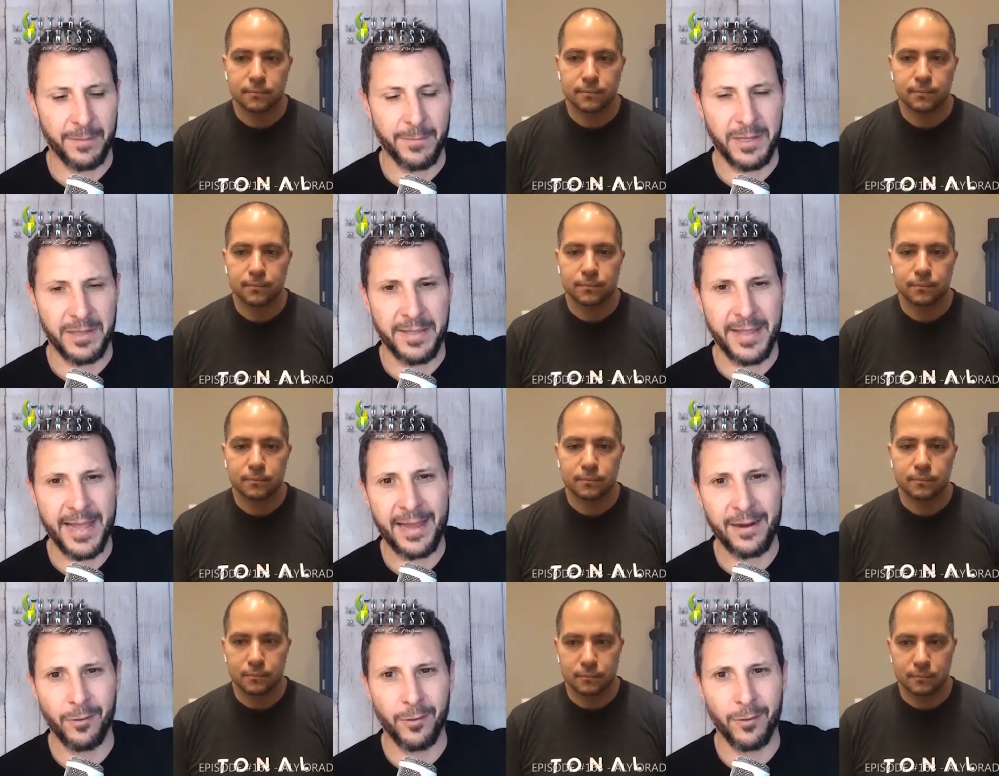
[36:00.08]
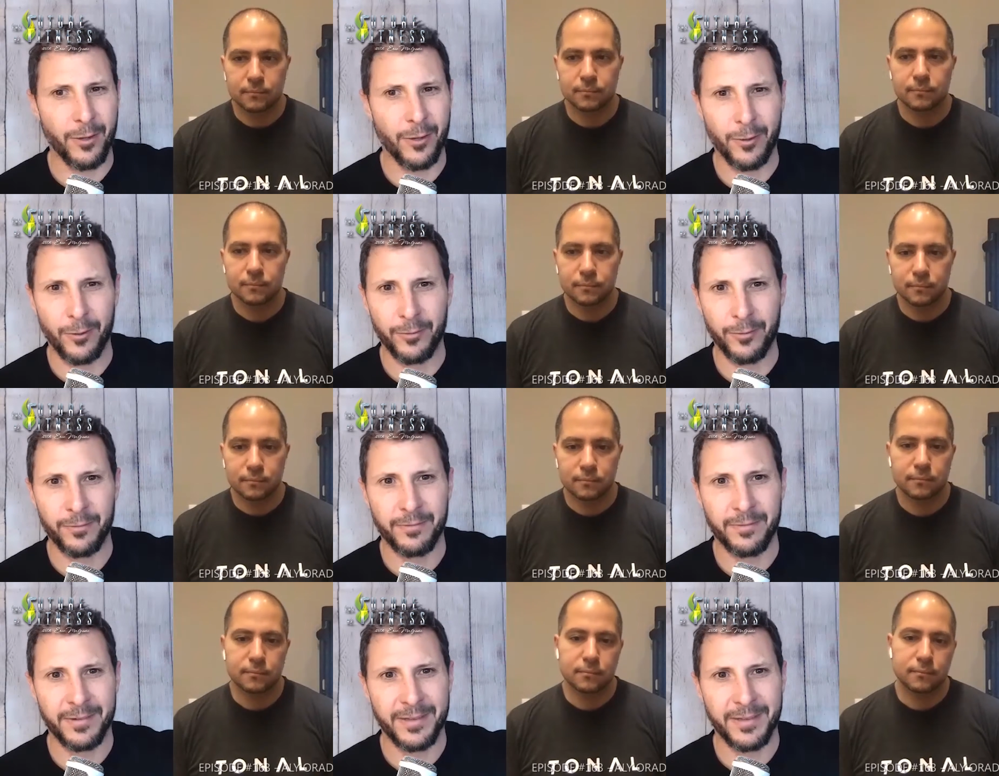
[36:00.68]
Speaker 1: it. I mean, that
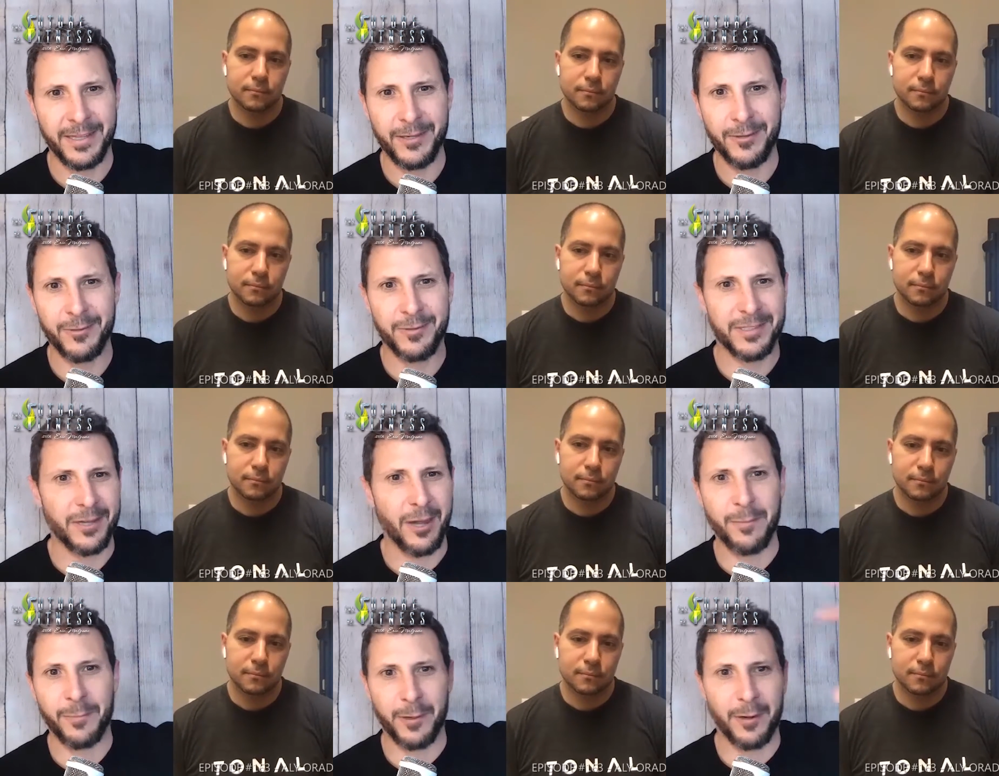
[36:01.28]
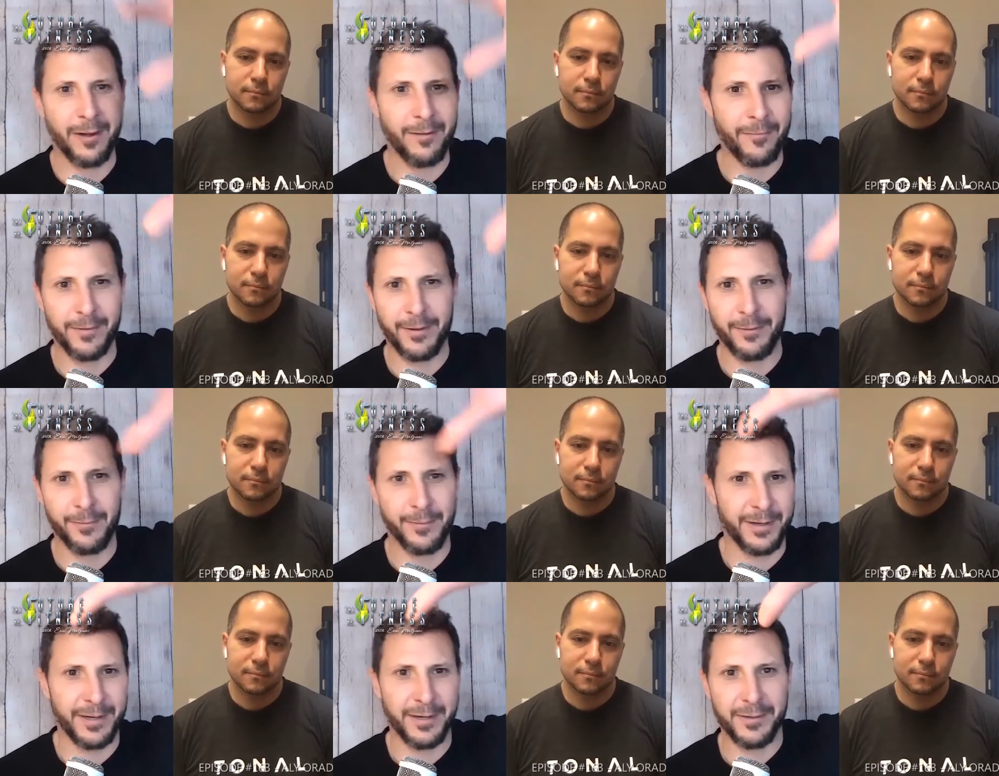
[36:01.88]
alone, and then you top
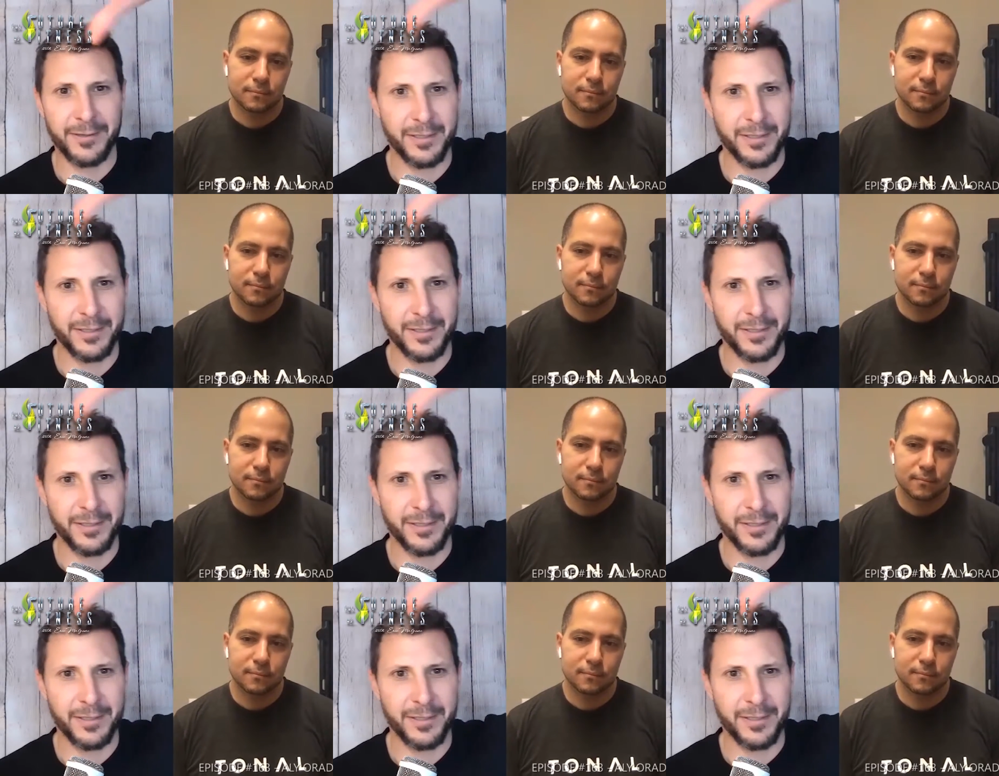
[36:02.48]
it off with